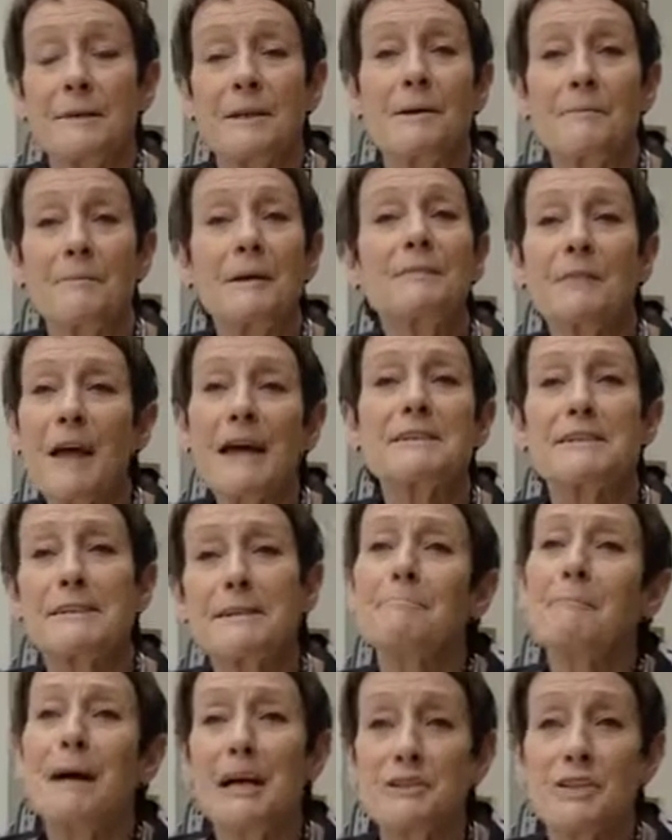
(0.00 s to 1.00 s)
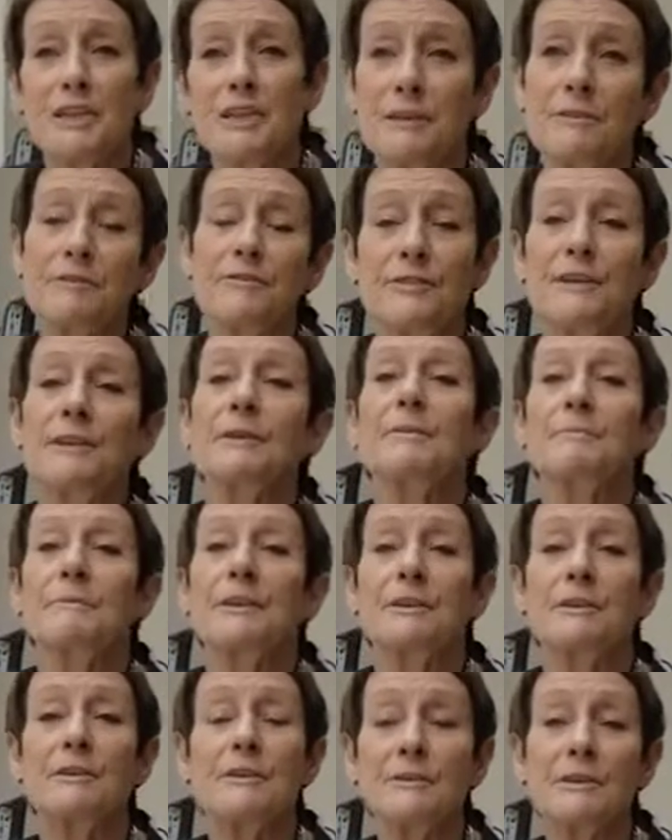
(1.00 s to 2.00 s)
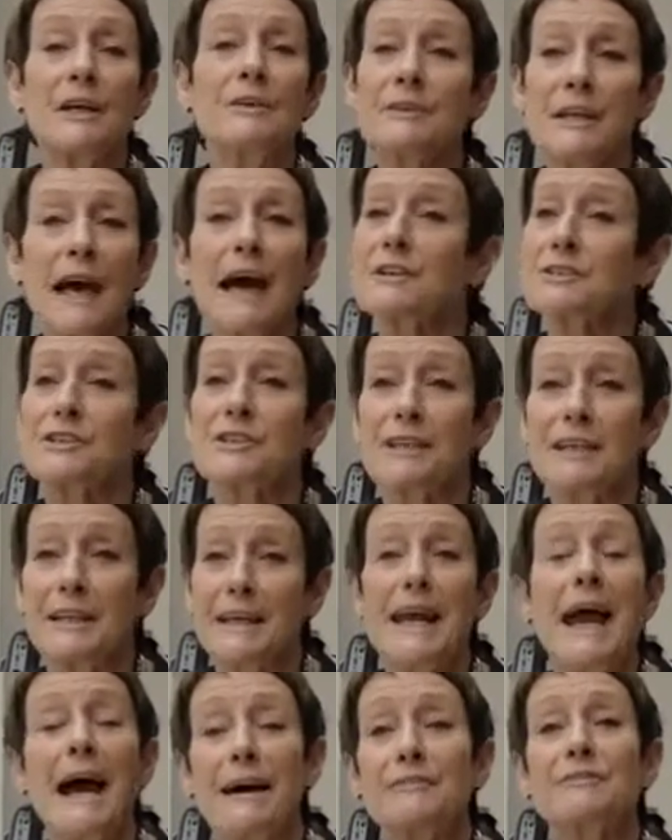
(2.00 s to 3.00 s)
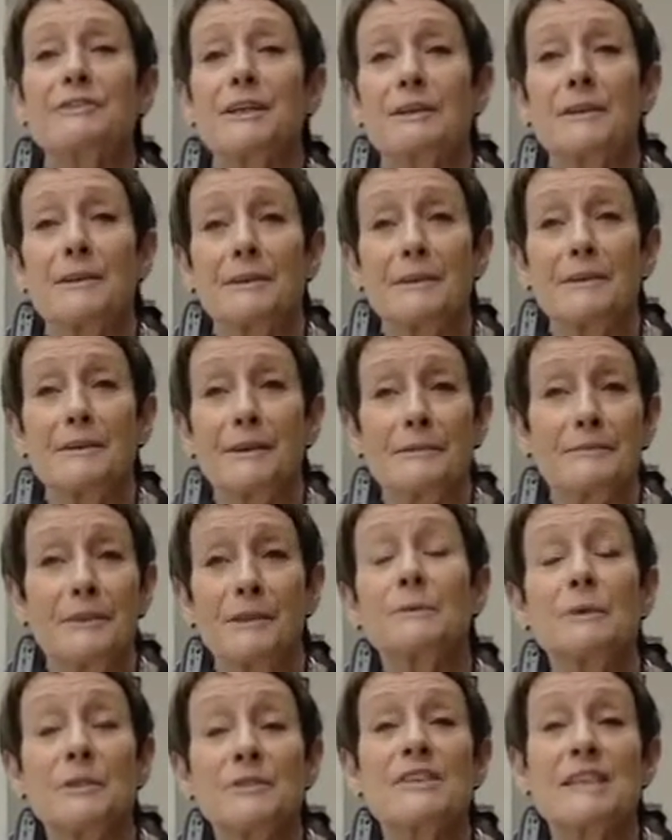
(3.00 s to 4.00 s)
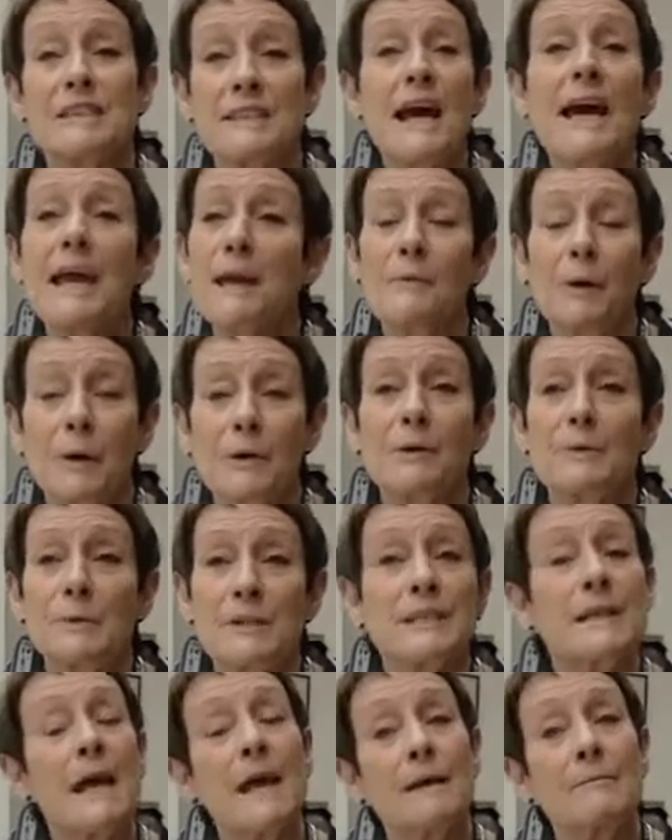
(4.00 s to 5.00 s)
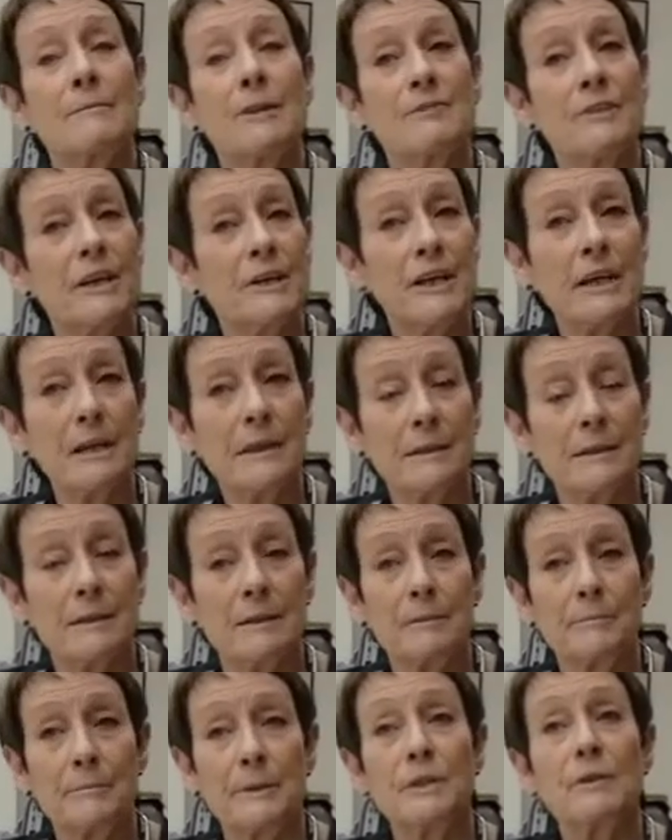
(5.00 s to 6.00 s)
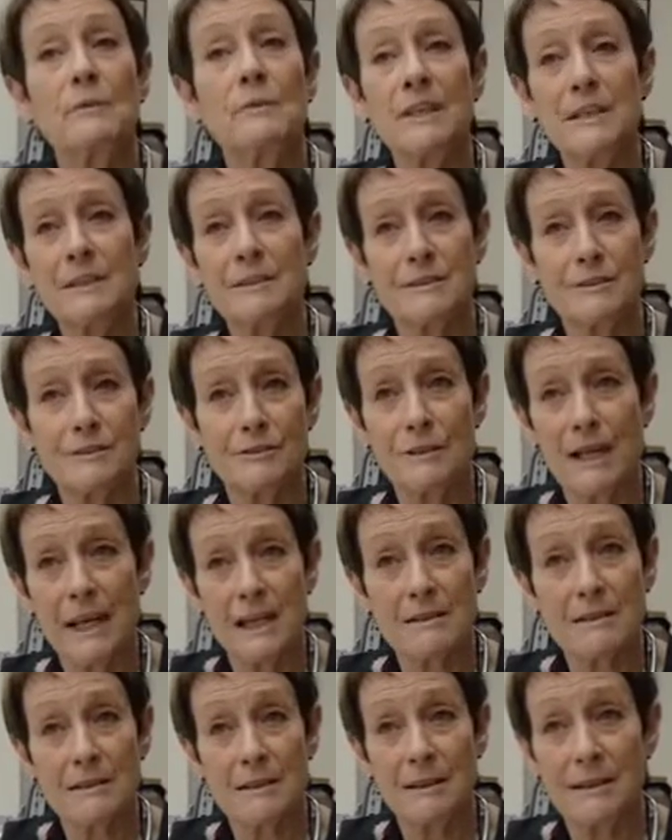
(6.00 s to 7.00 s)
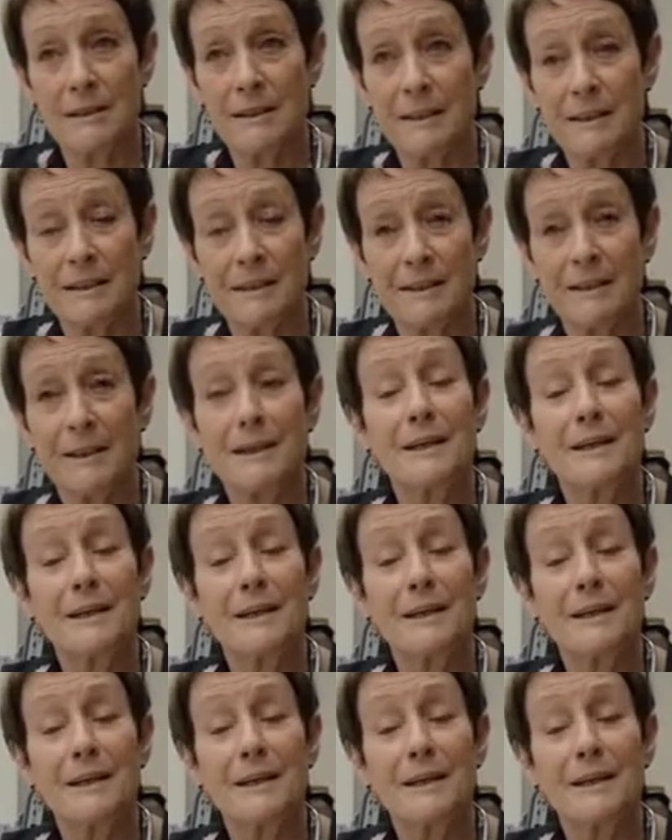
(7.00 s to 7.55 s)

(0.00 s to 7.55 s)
That's the magic of film, that you don't actually have to, you can say what you're saying with very little, but you need a director like